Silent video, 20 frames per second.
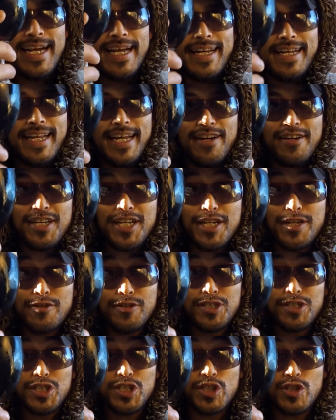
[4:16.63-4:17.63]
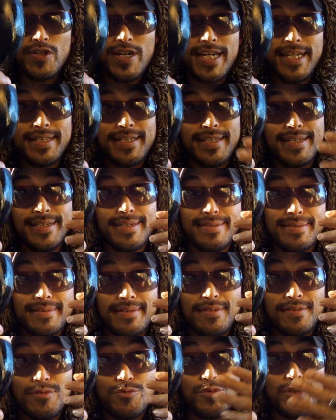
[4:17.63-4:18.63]
Now here in Australia,
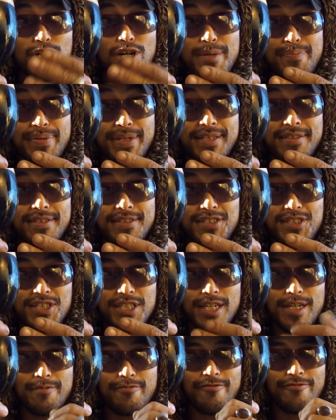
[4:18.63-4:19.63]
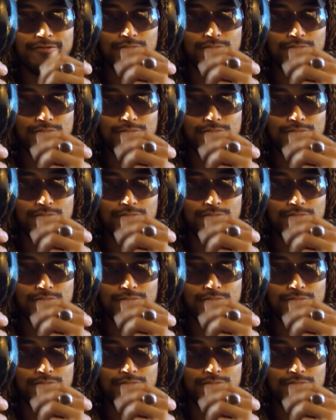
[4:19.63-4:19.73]
well, I picked this up